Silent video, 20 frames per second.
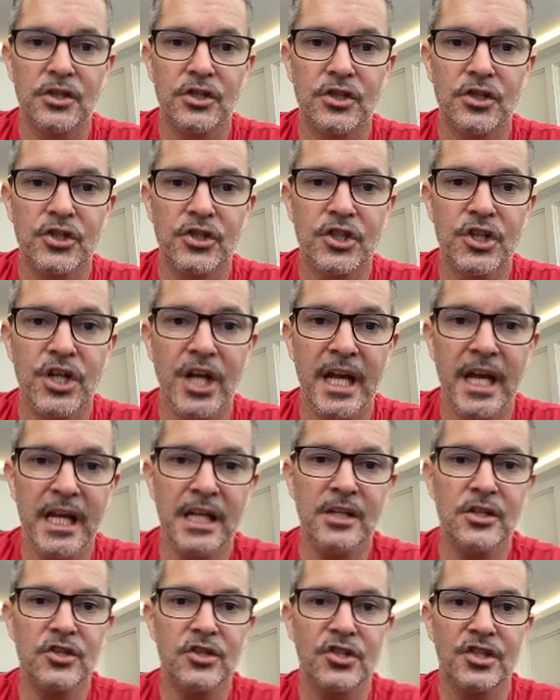
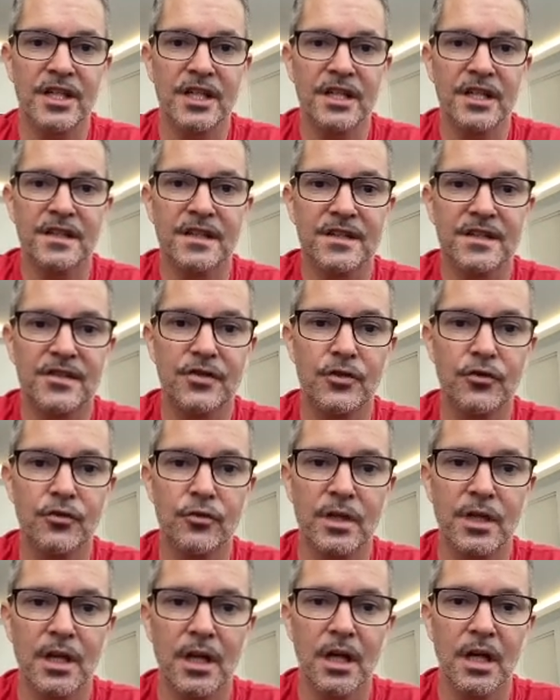change this to
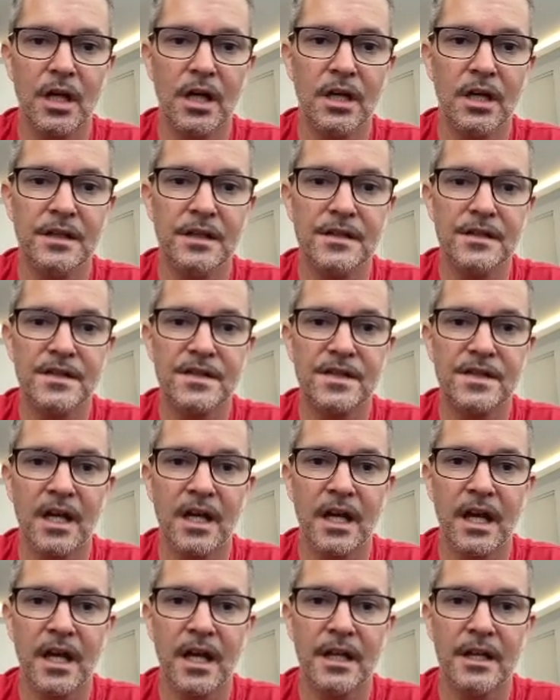an
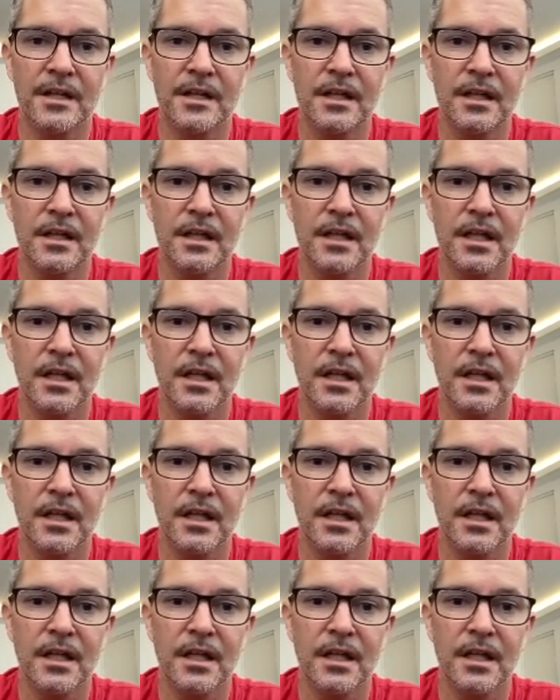unsigned